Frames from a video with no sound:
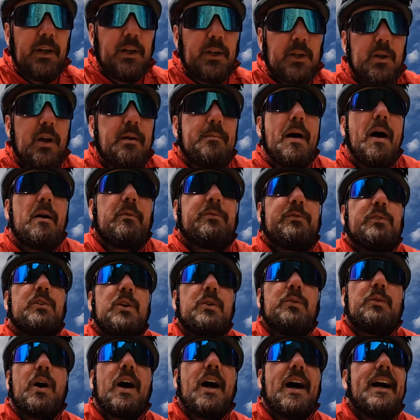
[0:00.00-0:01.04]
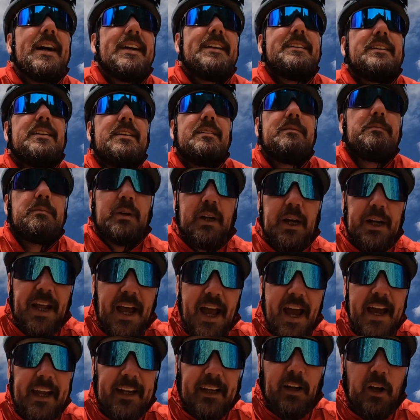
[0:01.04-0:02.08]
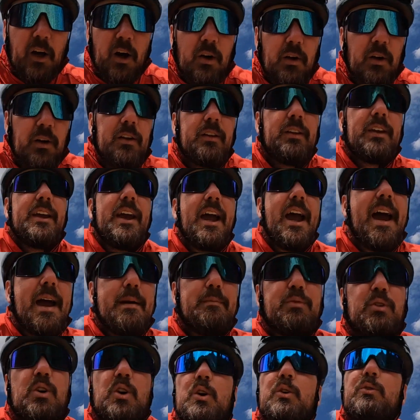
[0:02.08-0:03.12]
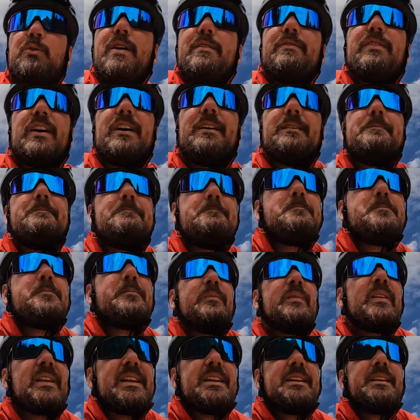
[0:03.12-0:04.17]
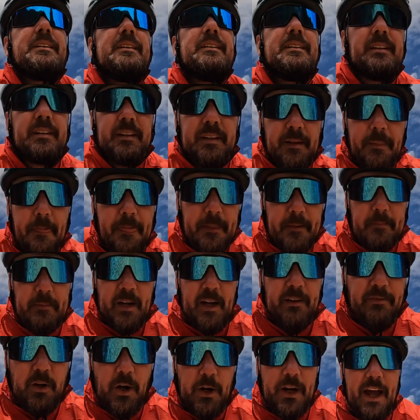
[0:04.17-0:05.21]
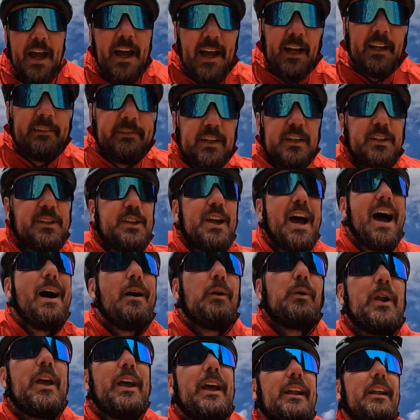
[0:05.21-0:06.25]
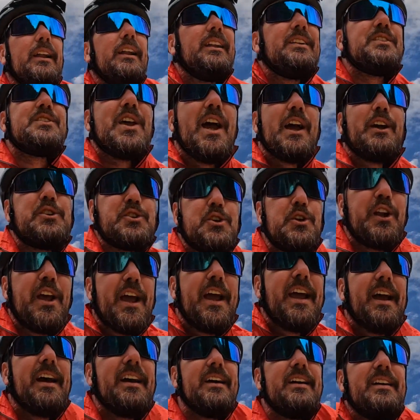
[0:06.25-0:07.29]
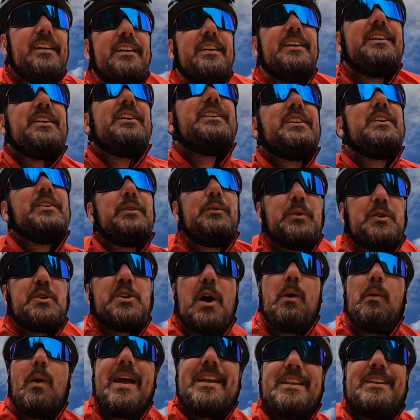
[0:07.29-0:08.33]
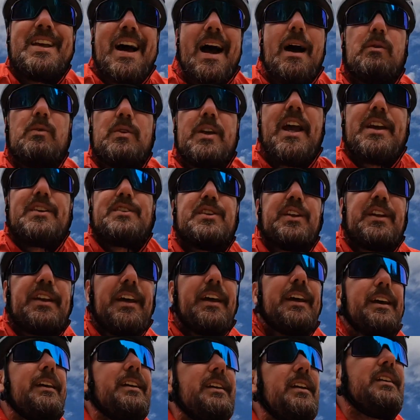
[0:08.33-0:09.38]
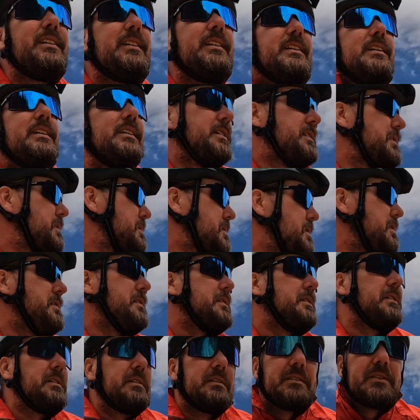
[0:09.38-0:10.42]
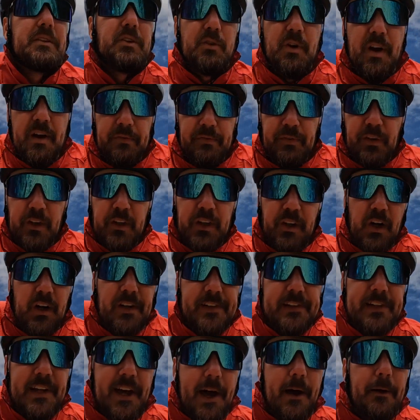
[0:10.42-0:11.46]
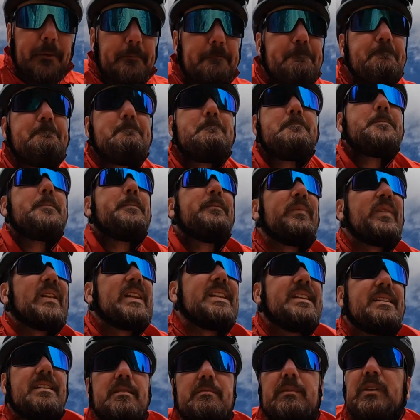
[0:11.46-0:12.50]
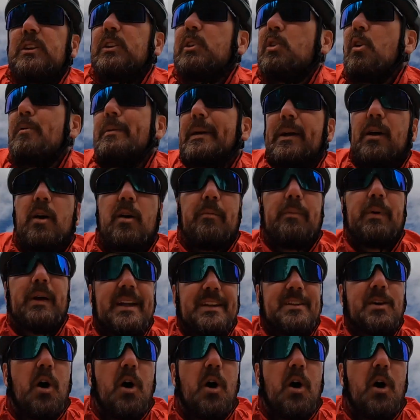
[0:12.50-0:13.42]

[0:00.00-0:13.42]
So I'm out for a ride. I'm going to head along the Ebro River. But I've got a hell of a downhill section here, which I went down yesterday. It's great fun going down, but coming up is